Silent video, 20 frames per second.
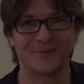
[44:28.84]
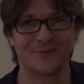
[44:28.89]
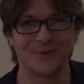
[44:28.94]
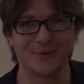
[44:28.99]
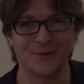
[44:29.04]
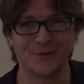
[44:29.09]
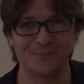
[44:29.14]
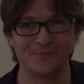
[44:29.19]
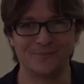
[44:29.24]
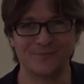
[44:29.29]

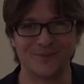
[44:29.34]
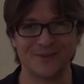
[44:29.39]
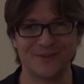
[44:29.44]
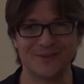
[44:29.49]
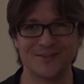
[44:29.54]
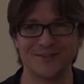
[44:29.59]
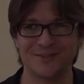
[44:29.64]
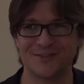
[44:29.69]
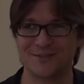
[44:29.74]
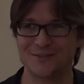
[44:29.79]
So
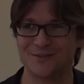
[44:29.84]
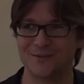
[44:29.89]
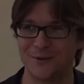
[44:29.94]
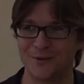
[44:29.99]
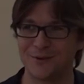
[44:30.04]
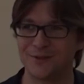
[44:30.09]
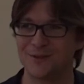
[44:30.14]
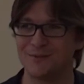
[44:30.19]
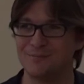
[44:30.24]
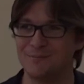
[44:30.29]
this is
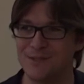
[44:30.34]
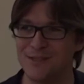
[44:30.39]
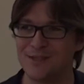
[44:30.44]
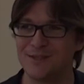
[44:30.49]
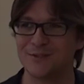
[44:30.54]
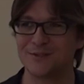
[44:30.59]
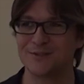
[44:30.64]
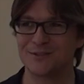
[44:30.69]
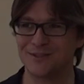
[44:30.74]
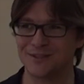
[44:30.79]
not in
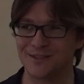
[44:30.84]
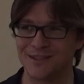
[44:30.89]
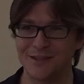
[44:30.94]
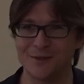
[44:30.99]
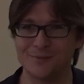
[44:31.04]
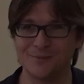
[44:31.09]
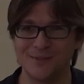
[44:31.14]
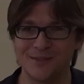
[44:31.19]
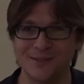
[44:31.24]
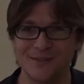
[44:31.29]
meters and
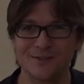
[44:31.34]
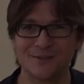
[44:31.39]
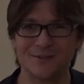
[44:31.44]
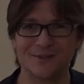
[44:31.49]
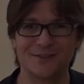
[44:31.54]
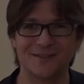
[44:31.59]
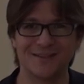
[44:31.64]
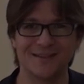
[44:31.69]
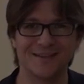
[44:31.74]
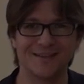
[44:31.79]

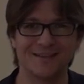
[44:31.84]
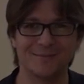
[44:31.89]
kilometers,